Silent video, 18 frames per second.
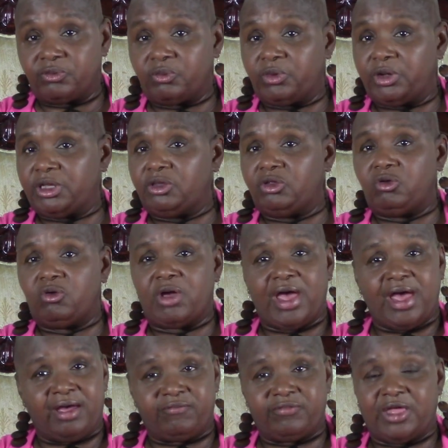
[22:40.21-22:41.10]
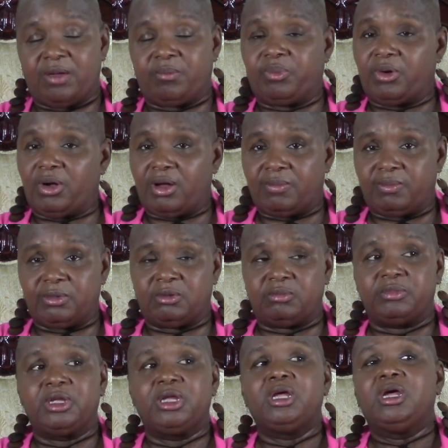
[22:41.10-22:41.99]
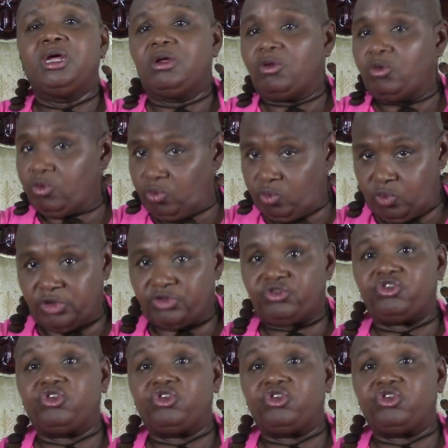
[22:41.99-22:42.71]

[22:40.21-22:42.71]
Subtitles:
When you have that problem, which